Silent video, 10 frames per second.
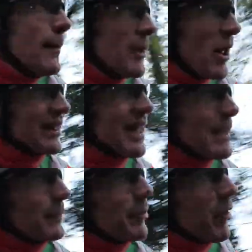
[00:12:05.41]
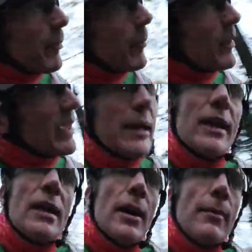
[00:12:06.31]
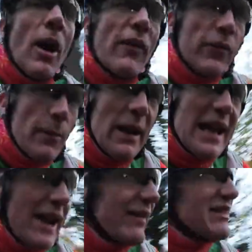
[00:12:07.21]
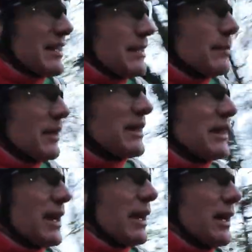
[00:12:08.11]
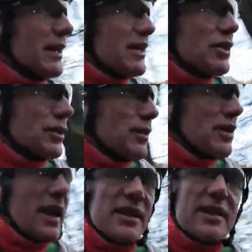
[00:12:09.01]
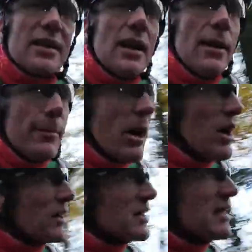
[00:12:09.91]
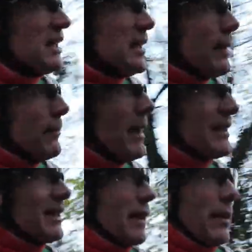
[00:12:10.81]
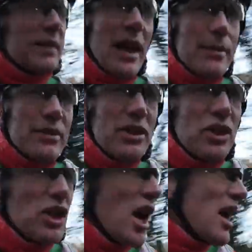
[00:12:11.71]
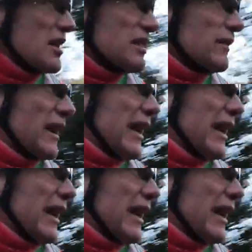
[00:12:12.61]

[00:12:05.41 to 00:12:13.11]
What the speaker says: But I think probably my familiarity with the Sean Yates Merckz meant that I was able to just